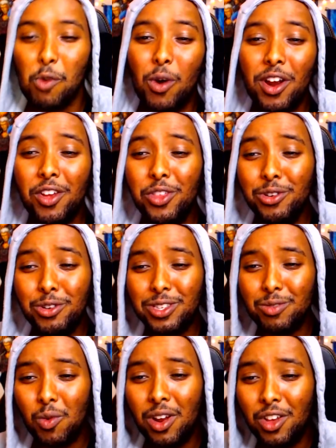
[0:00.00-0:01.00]
what are those?
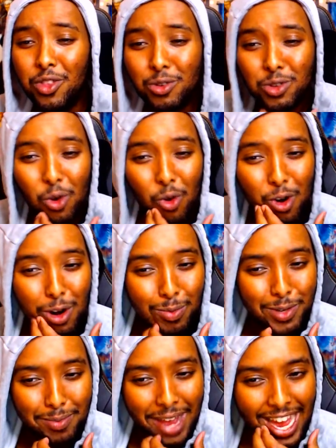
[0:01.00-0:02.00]
What are those
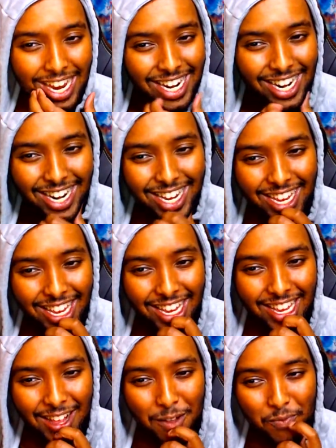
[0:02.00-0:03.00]
orbs, man?
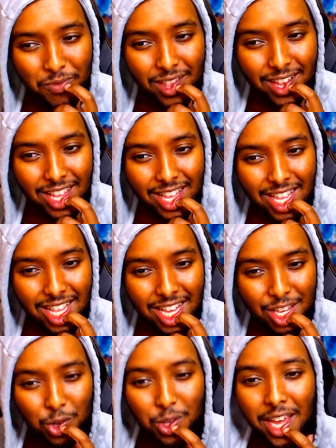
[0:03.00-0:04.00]

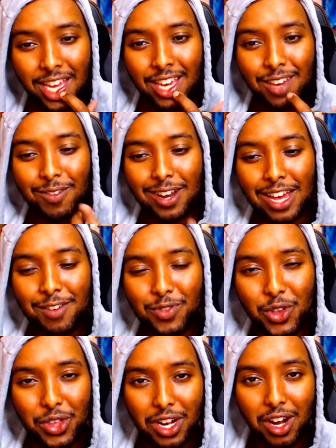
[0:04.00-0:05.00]
Do they give life
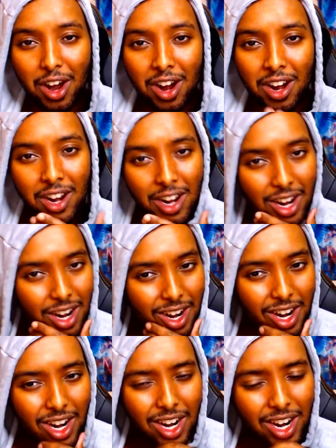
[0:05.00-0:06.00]
to the car? I